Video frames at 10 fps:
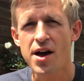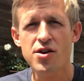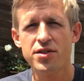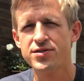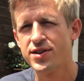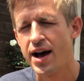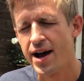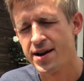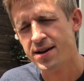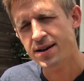Another
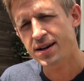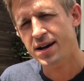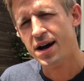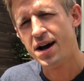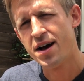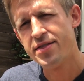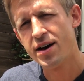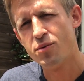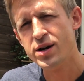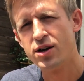sign
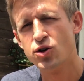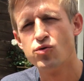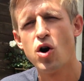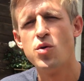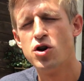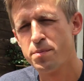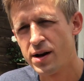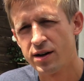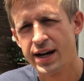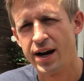that we are growing
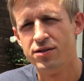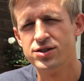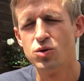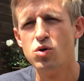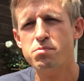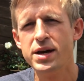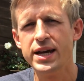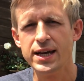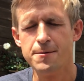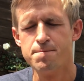up in our character would
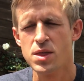be,